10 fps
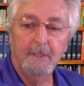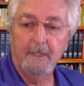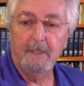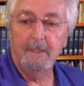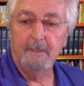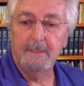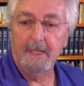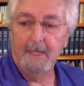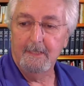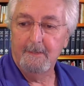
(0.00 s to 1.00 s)
I got a little
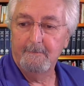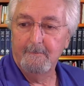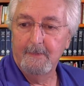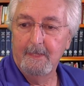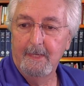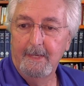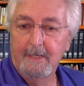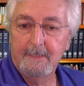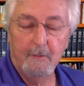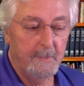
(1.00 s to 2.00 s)
tan.
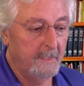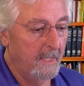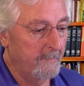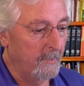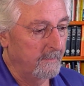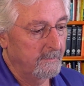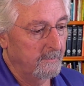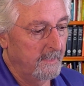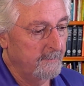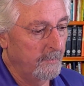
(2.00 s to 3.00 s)
So I'm in the library,
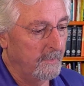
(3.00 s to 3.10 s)
so that's pretty